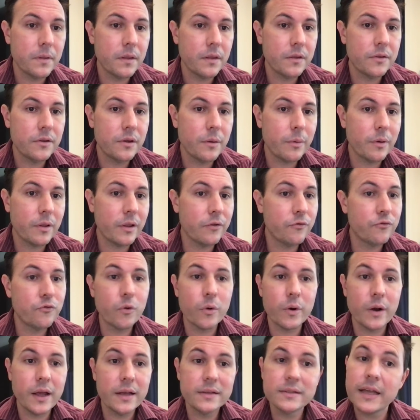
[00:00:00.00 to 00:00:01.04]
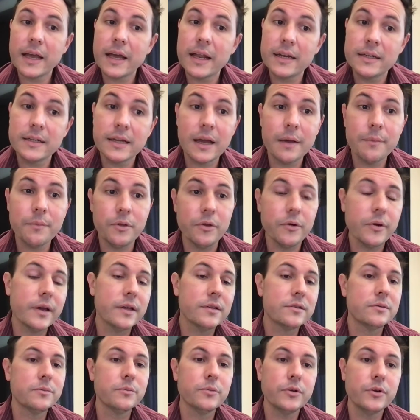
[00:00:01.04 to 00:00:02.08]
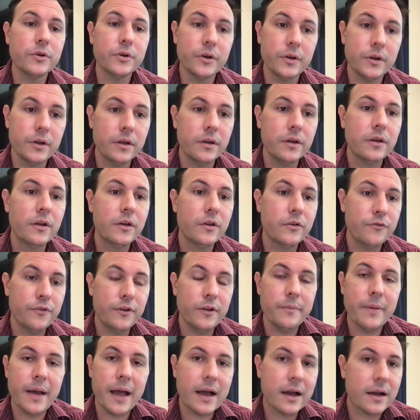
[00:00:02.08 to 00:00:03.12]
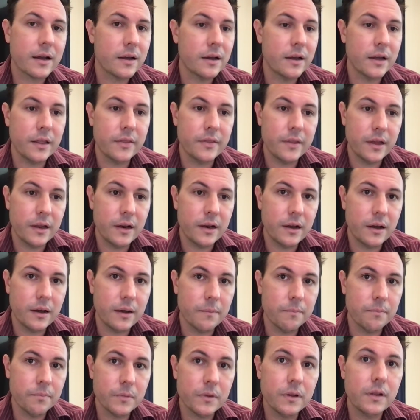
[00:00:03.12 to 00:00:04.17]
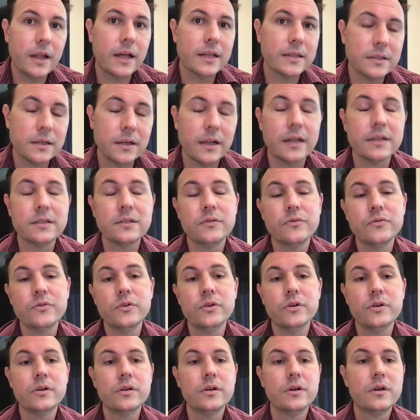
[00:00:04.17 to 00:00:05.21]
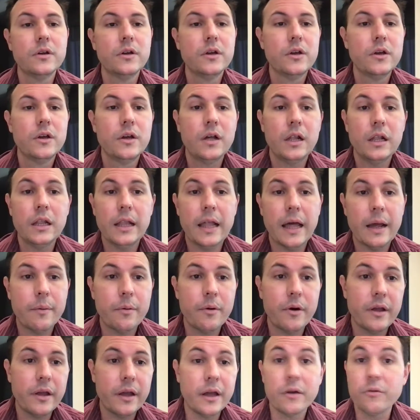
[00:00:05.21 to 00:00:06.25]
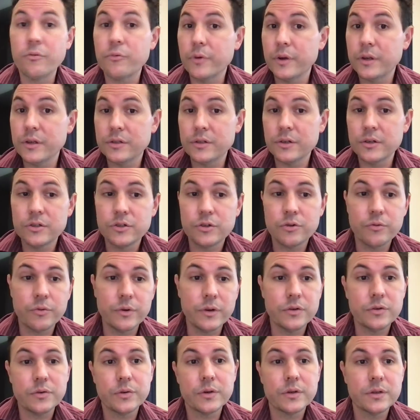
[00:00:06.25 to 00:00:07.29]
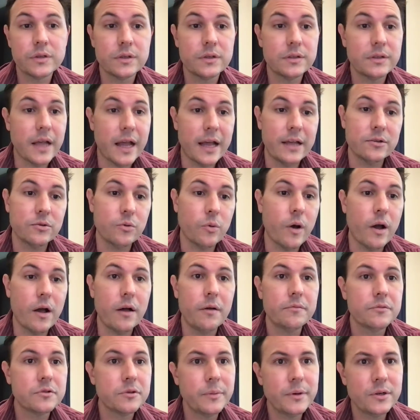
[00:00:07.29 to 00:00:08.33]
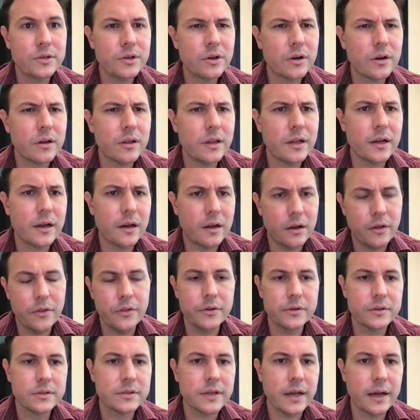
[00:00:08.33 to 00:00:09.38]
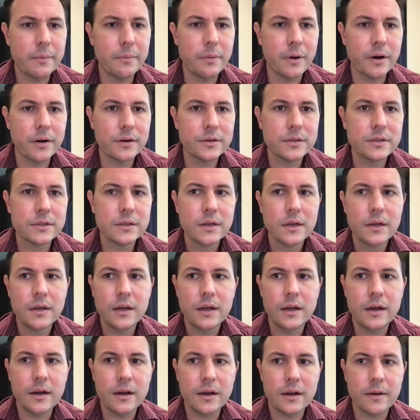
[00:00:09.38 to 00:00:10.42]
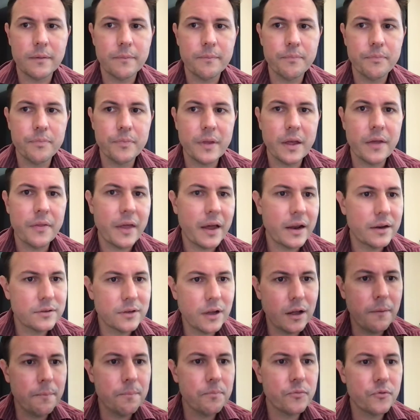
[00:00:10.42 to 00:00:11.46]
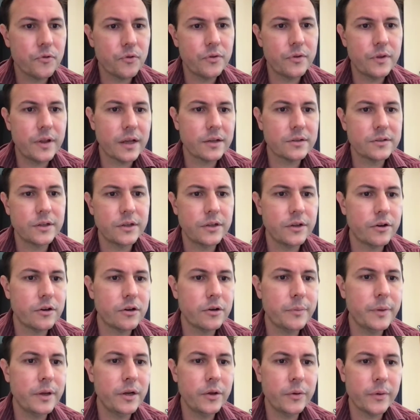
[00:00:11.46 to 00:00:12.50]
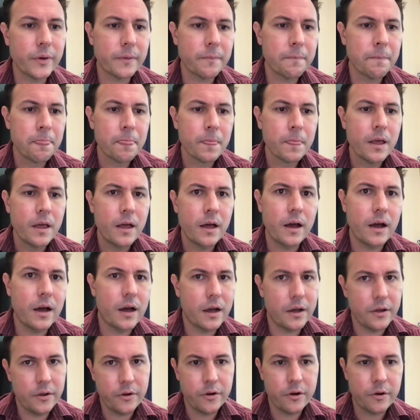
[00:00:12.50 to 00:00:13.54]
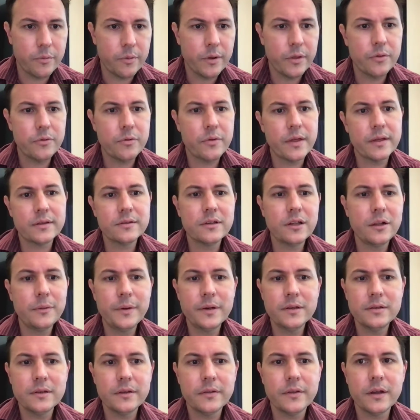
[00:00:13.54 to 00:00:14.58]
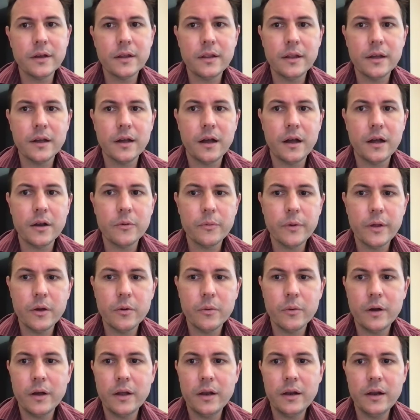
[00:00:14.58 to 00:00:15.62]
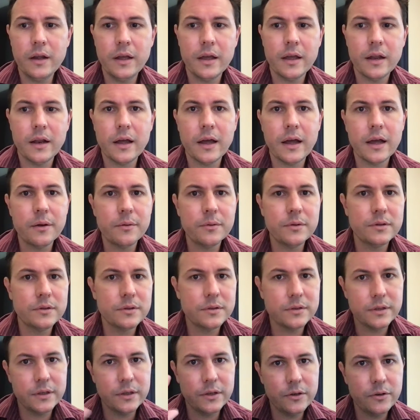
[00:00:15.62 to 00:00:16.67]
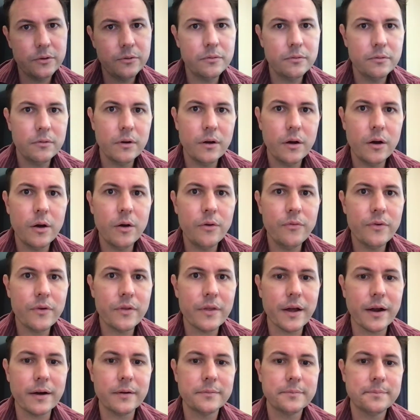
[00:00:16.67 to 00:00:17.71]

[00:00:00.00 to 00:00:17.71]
typically 4 days ahead of time, you get some good feedback, and then lots and lots of good library and research resources as well. So make sure and click on all those sidebars, and that is all. So the next thing you're going to be doing, You're going to read through that syllabus and then click on week 1, and I will see you over there.